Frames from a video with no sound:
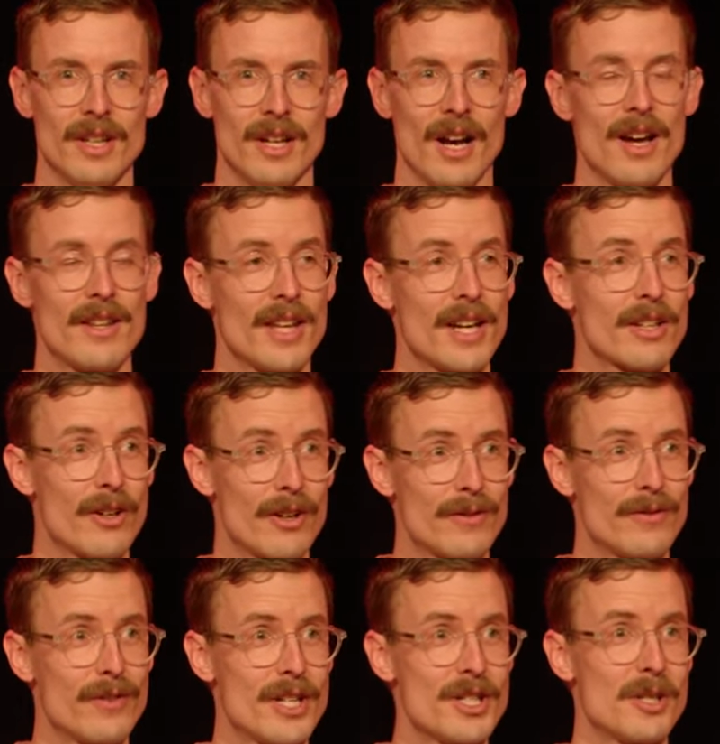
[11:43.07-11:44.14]
That kind
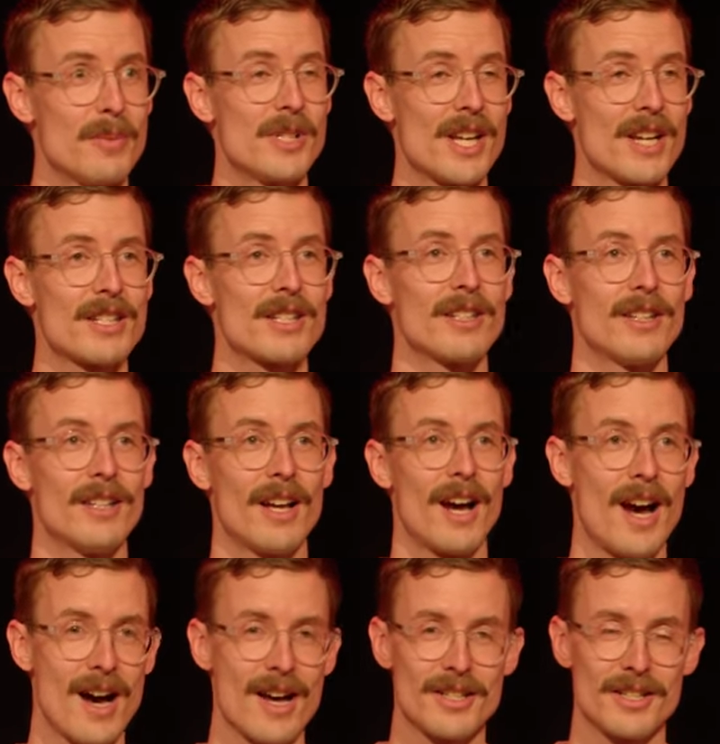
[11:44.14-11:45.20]
of friendship is actually
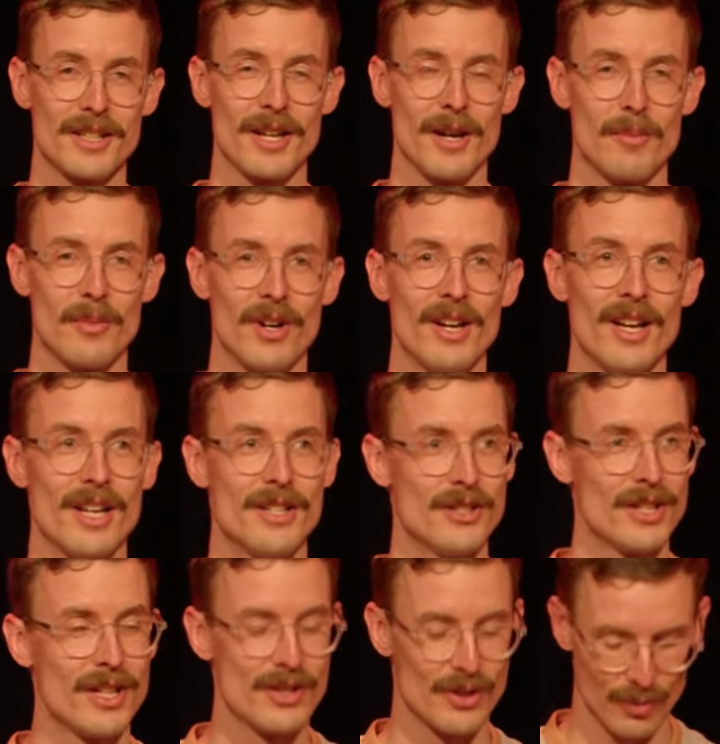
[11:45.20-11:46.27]
hard to come by and you
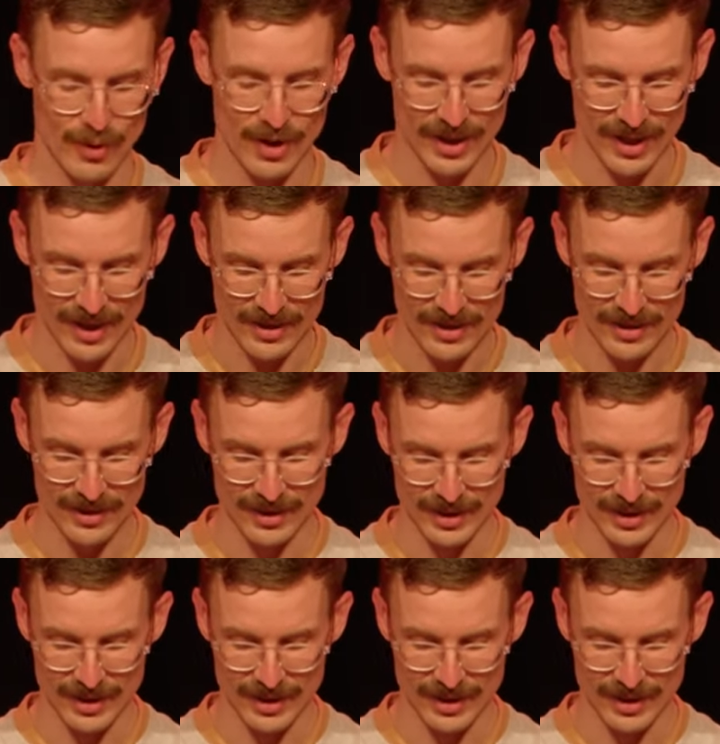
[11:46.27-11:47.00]
need to work at it.